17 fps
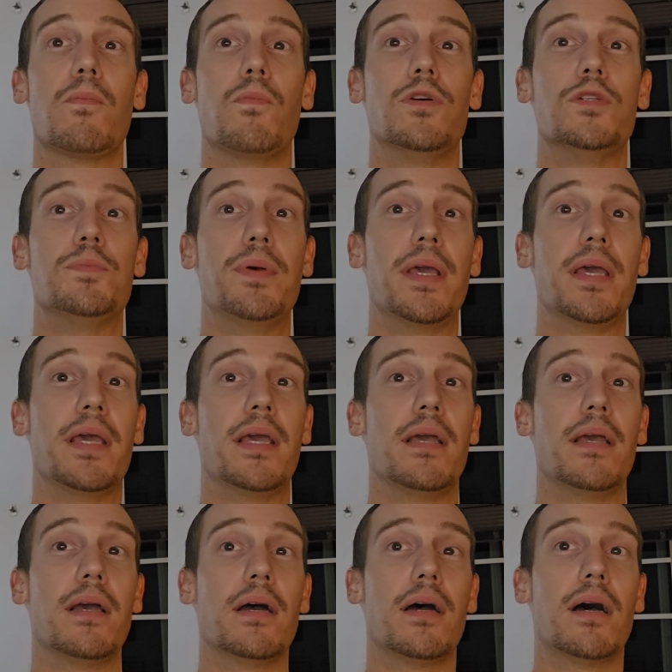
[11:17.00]
was
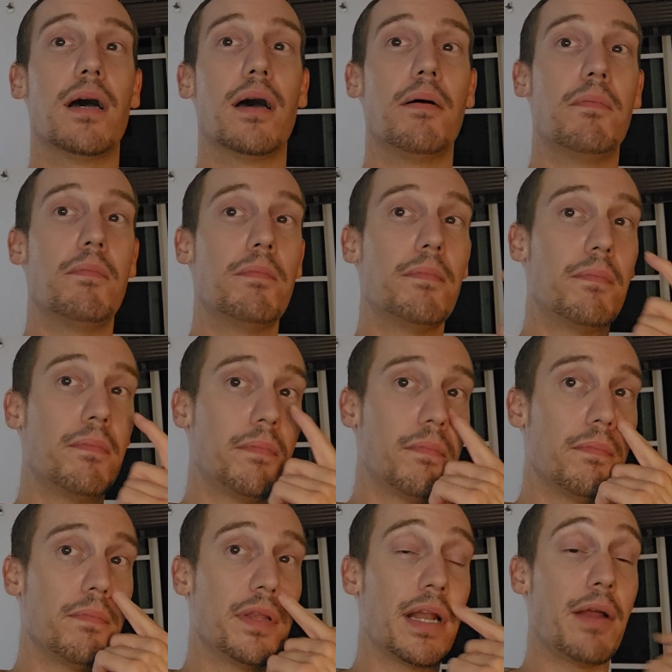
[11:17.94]
being
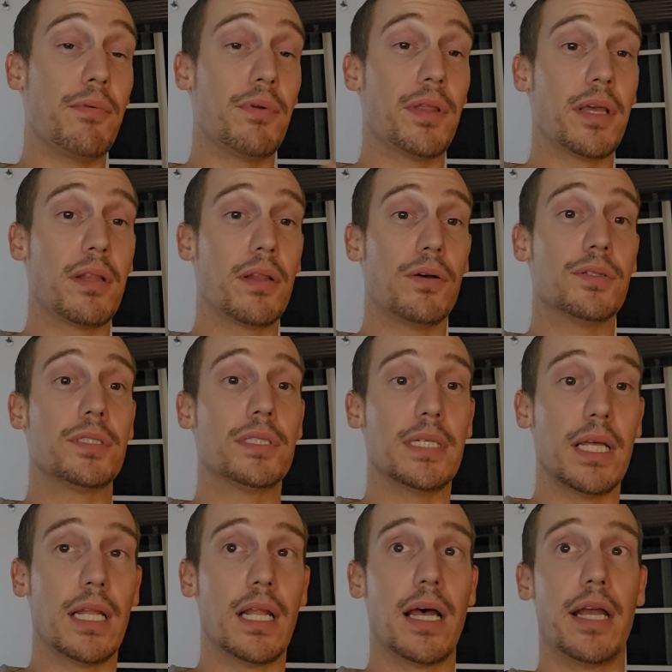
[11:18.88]
that I really
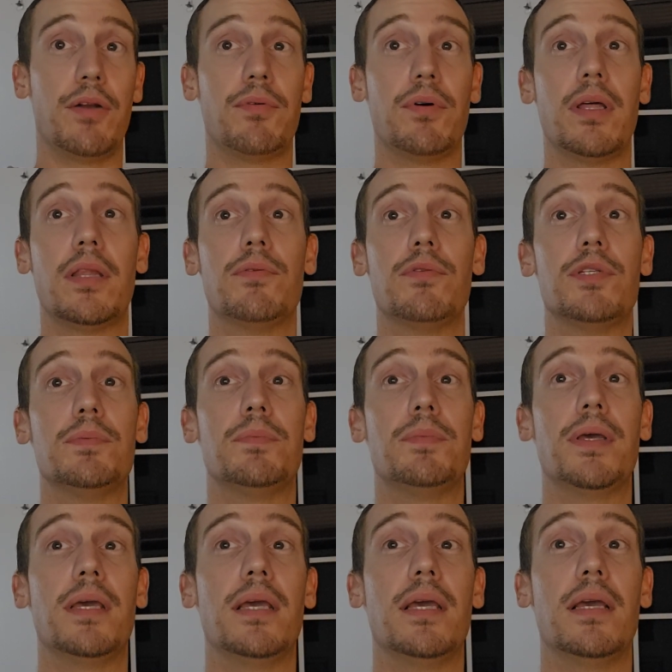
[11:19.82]
closely aligned with was
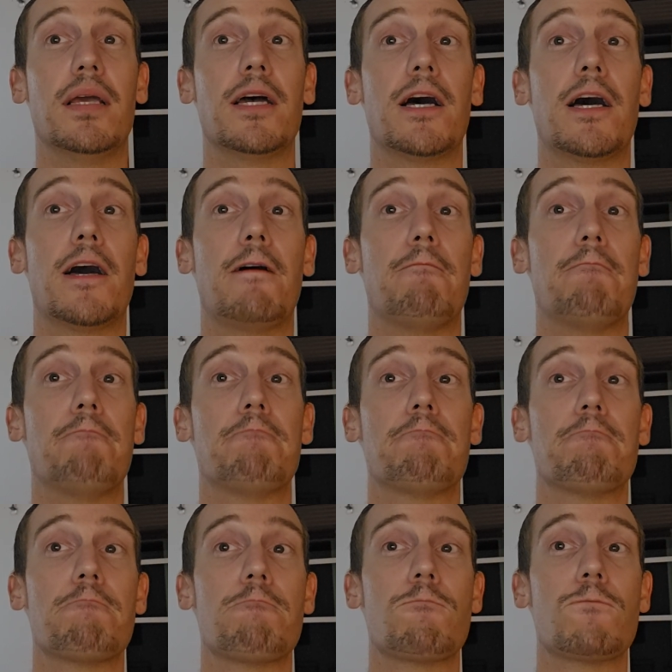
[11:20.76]
being
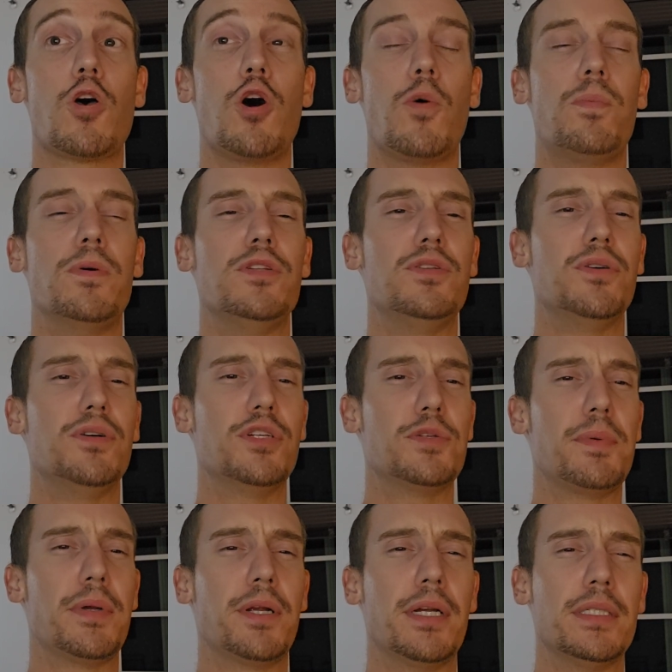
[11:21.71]
open to
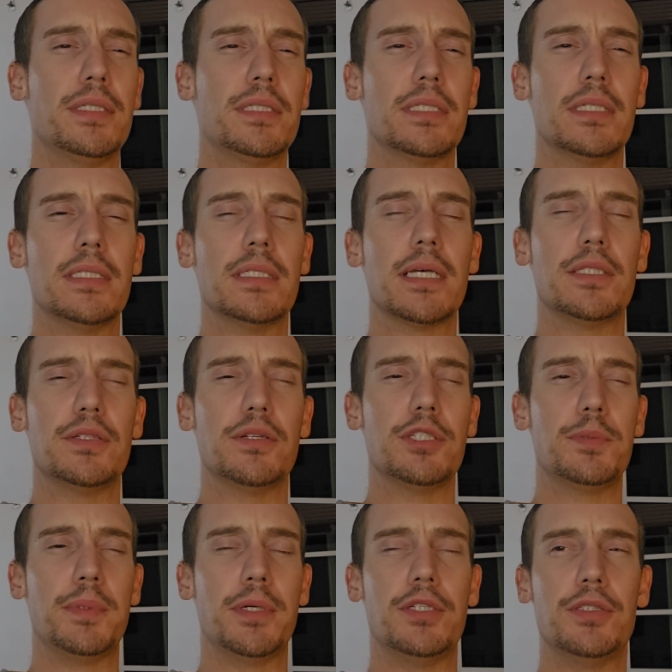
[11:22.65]
experiences, like to
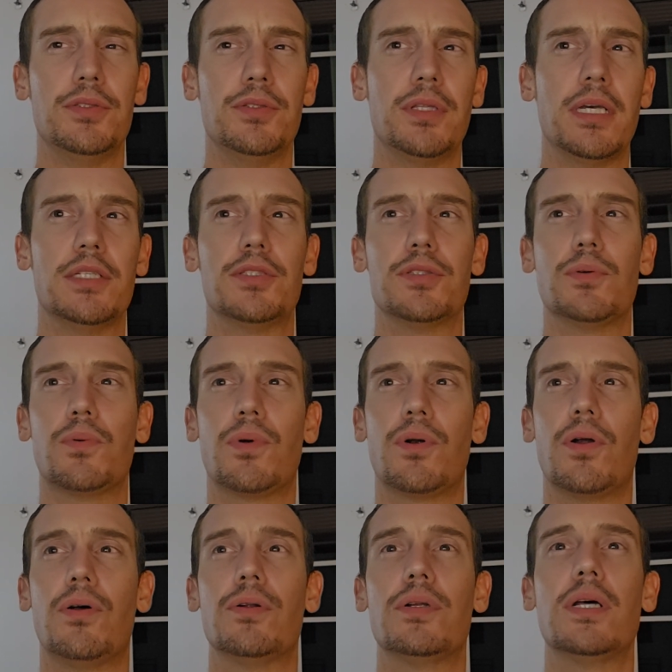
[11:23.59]
experience new things in the
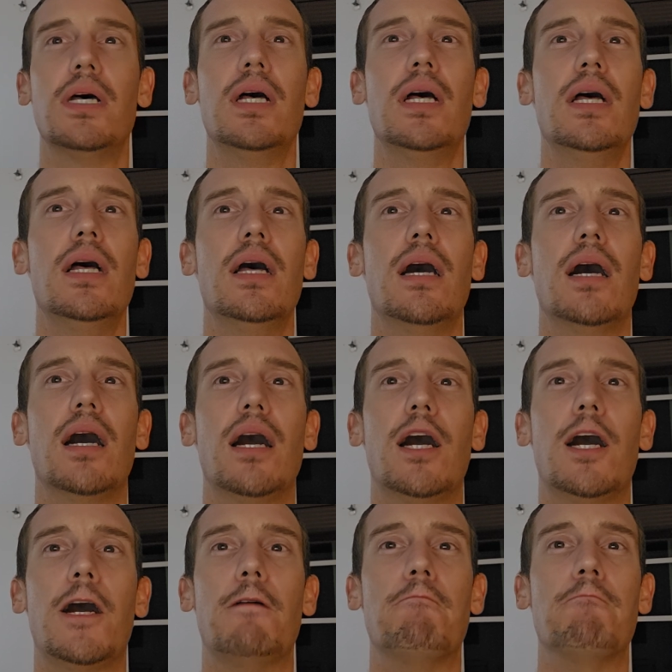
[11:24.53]
world.
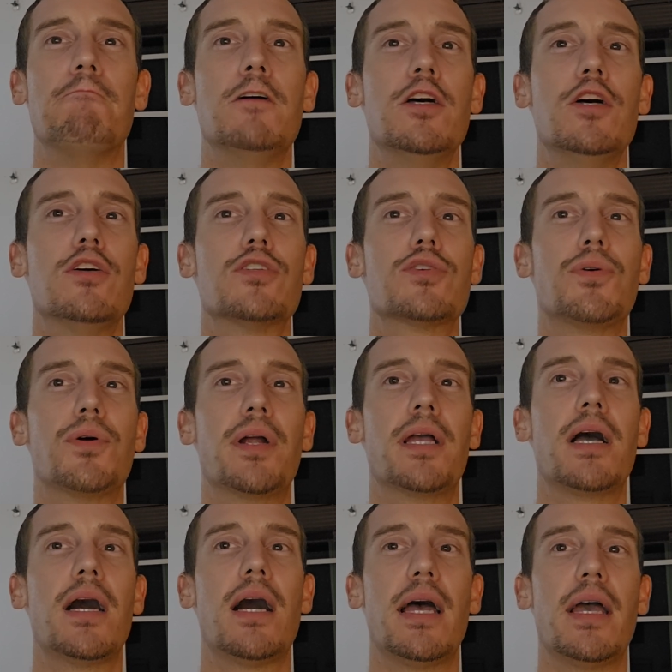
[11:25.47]

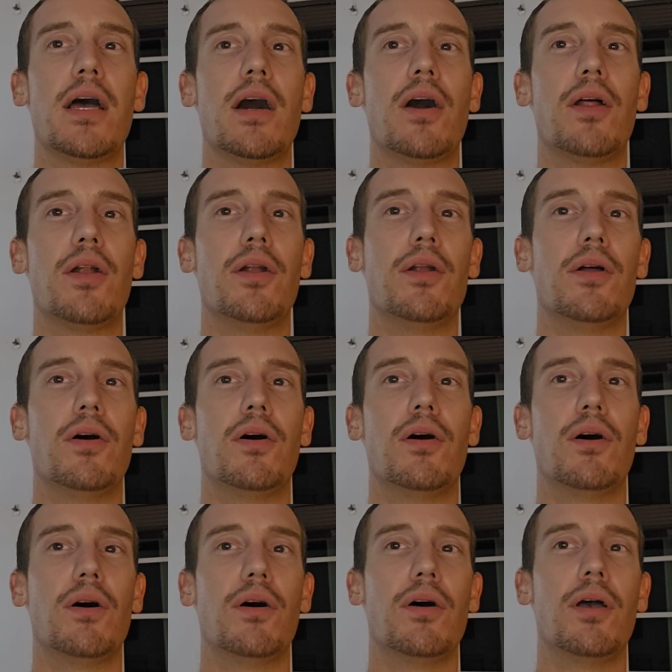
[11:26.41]
Scoring high on
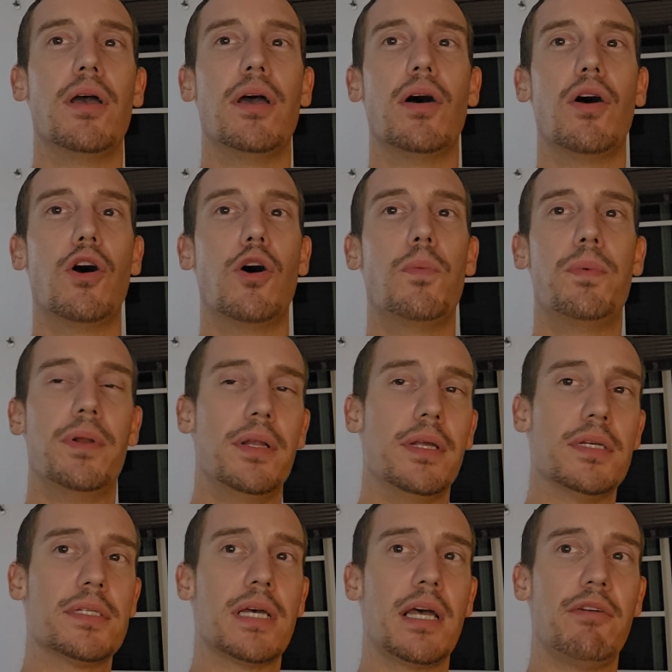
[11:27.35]

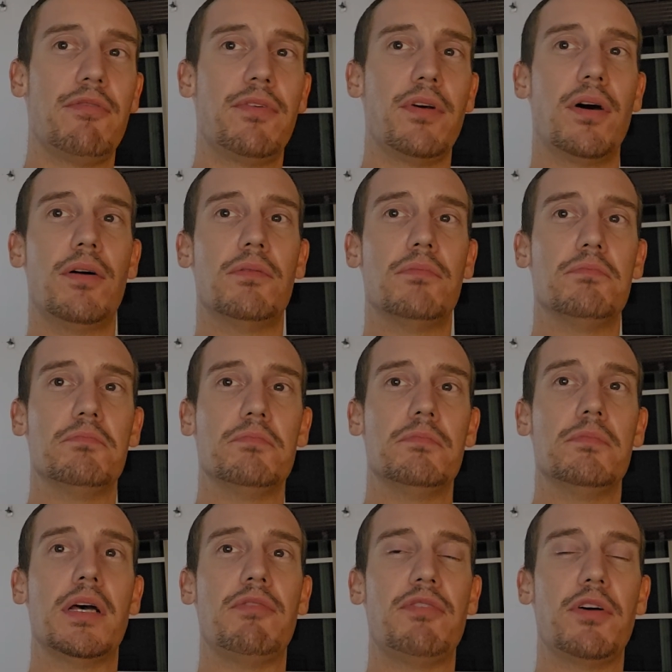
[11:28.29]
openness, I
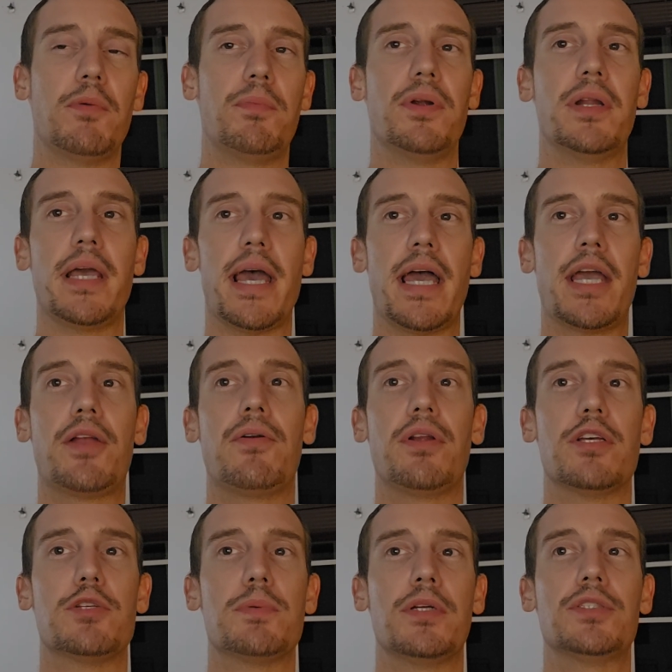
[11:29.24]
felt pretty accurate,
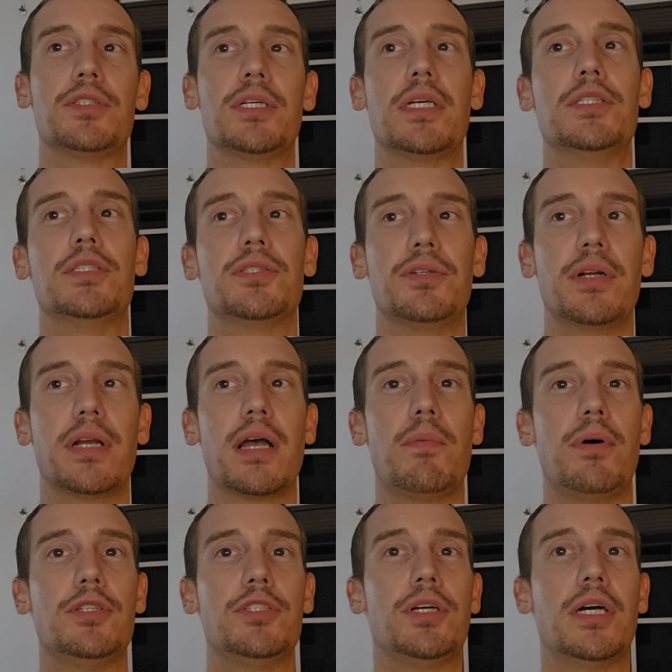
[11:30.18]
especially considering how
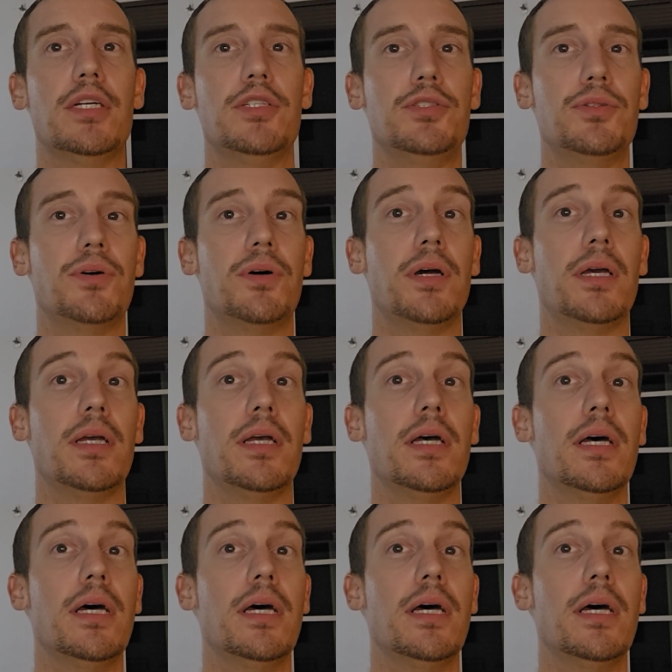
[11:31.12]
much I enjoy